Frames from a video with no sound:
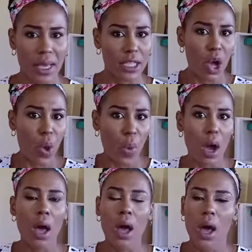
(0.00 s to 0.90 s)
is how
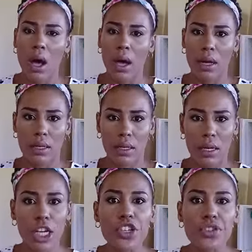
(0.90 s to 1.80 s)
a, a
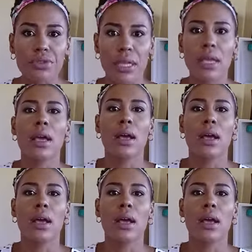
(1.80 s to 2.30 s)
country